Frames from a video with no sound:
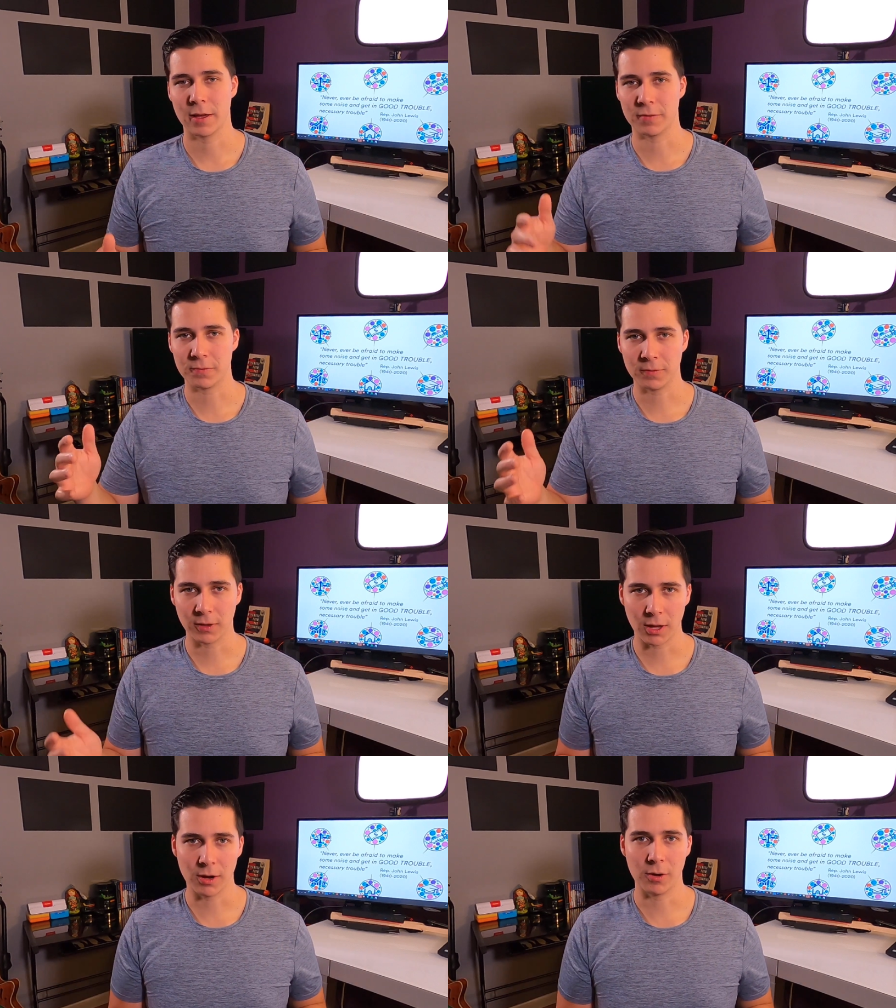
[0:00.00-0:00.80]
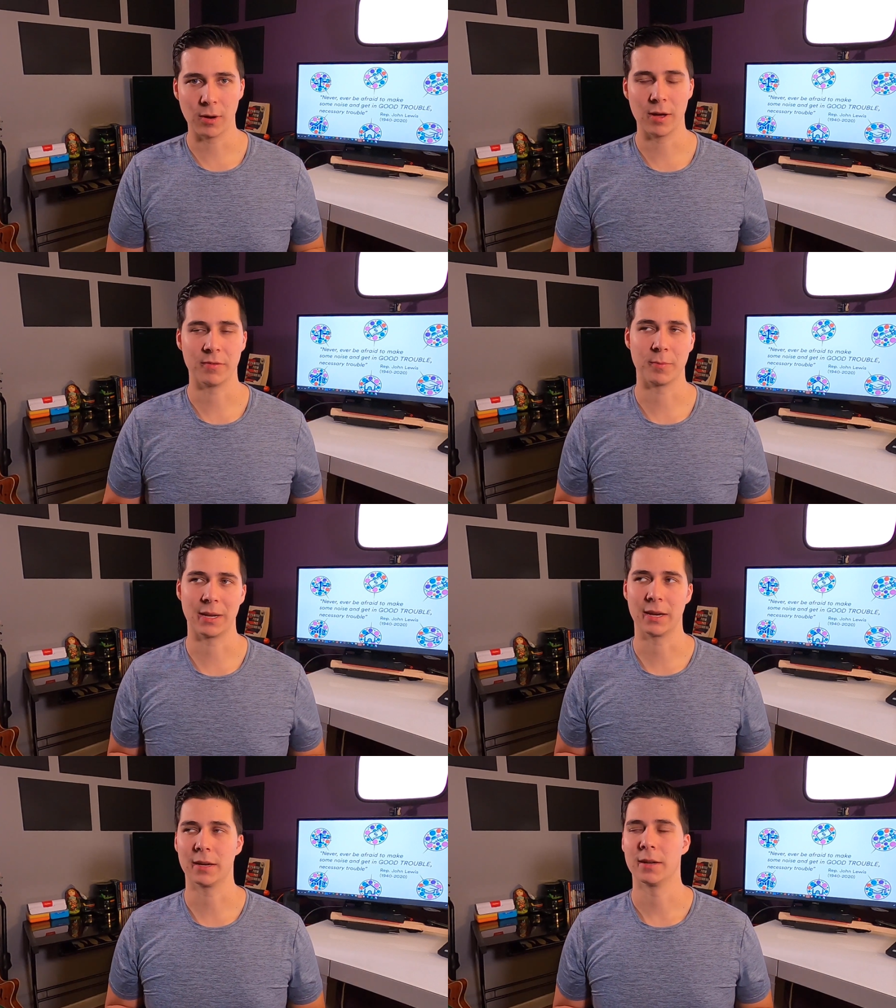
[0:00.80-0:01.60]
a flow of
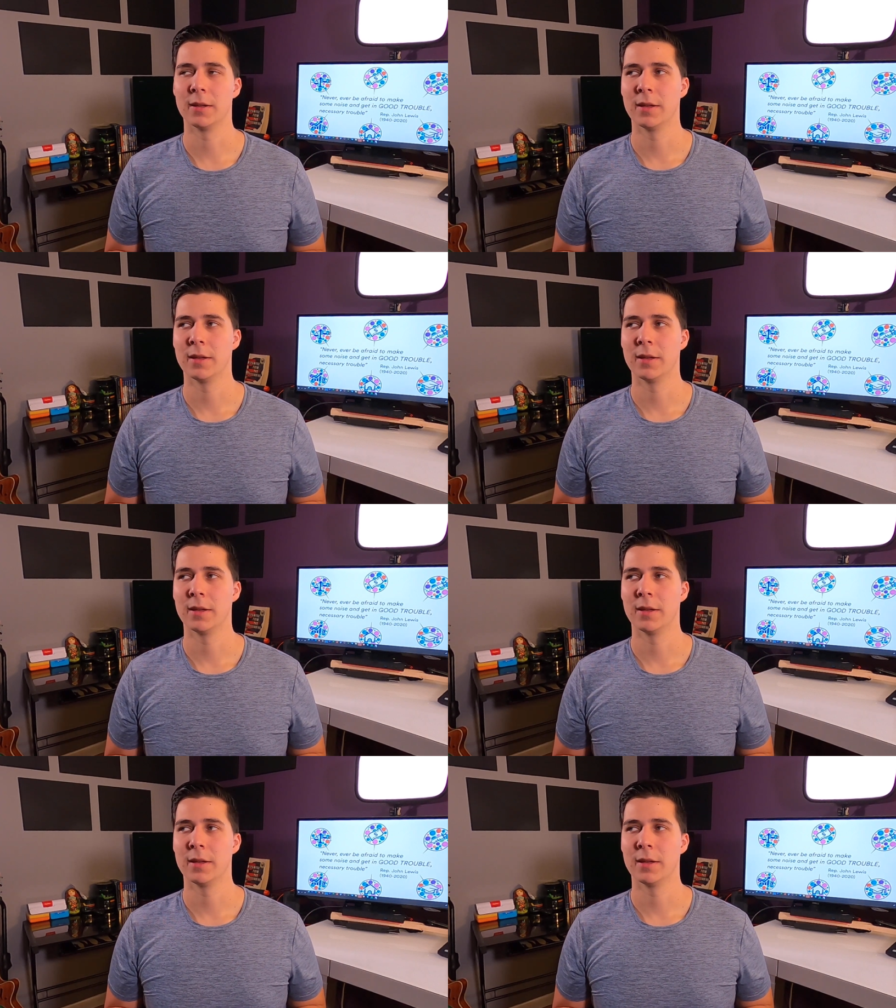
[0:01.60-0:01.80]
meaning.